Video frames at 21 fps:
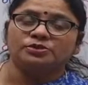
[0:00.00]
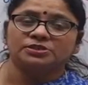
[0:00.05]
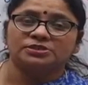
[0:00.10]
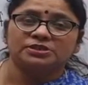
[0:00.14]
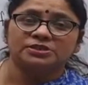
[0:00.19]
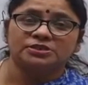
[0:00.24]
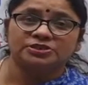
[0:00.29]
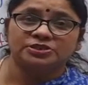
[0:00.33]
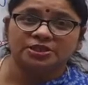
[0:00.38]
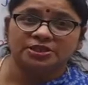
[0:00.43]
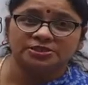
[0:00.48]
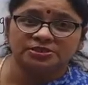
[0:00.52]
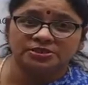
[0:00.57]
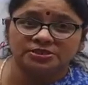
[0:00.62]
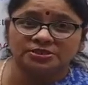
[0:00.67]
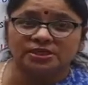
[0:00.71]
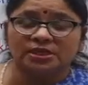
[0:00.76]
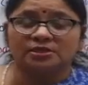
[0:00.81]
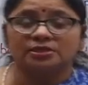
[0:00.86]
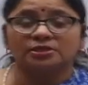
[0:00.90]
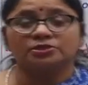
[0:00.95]
does the
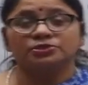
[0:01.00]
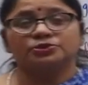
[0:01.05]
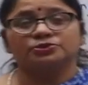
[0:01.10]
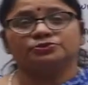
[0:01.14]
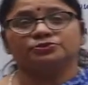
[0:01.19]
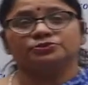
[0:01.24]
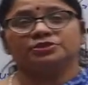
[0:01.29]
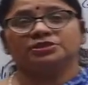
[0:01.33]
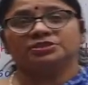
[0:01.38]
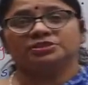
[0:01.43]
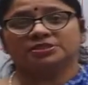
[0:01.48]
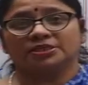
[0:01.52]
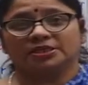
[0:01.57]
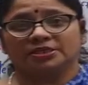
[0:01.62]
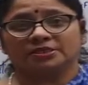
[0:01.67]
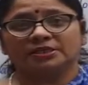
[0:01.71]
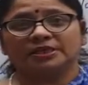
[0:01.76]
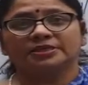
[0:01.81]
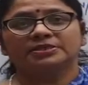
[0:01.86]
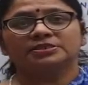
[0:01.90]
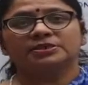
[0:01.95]
changes occur due to the
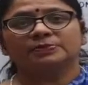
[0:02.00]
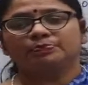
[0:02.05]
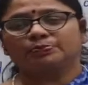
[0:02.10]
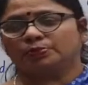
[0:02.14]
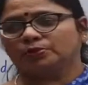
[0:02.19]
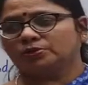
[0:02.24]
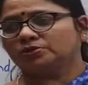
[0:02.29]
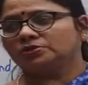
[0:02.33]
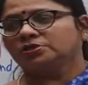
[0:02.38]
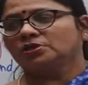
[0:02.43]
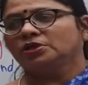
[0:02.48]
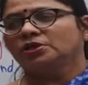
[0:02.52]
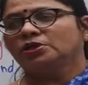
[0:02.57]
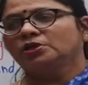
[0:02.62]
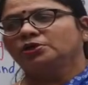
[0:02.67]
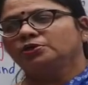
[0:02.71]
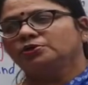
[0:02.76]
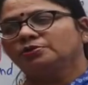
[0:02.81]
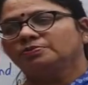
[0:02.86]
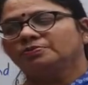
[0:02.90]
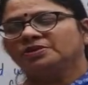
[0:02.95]
state? Like suppose
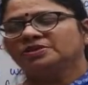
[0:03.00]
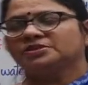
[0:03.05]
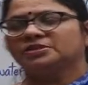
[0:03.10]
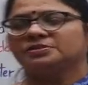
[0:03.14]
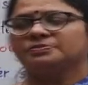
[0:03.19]
you might